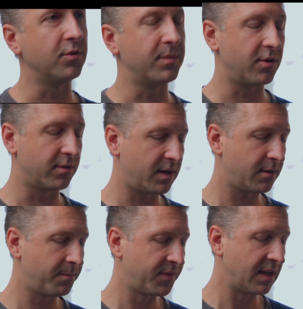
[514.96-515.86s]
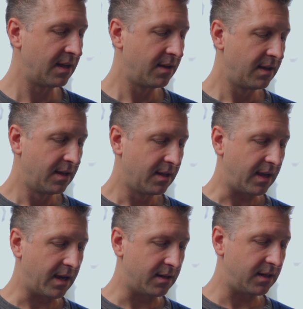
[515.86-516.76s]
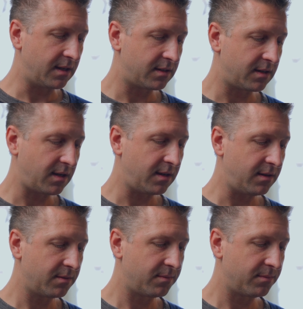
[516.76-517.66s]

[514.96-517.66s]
Luminova. And it's a